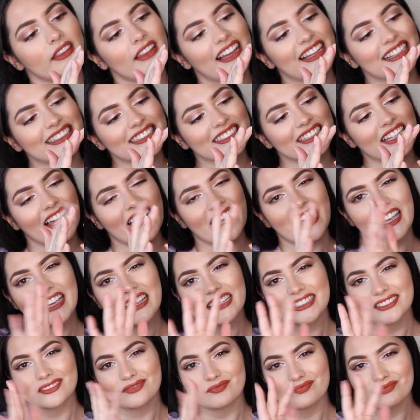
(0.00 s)
that's
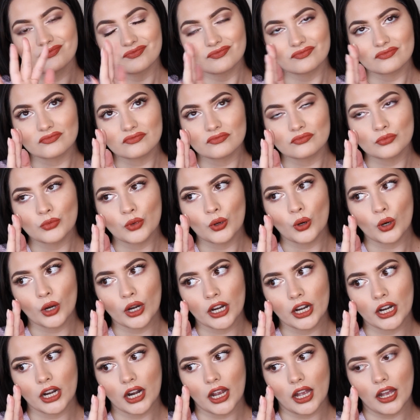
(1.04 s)
like
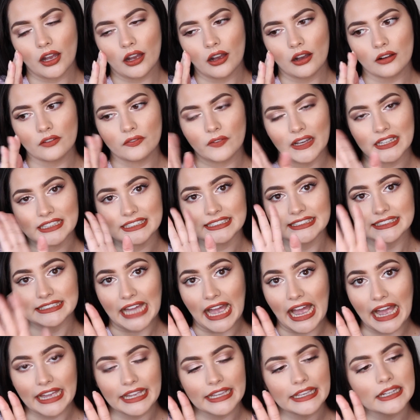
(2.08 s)
more of a
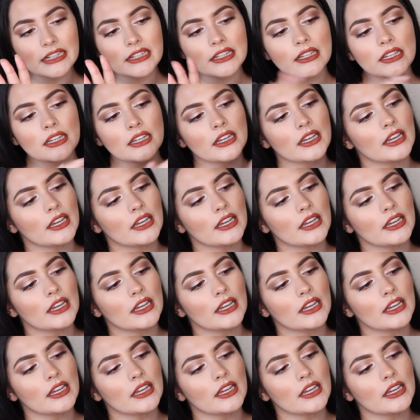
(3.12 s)
satin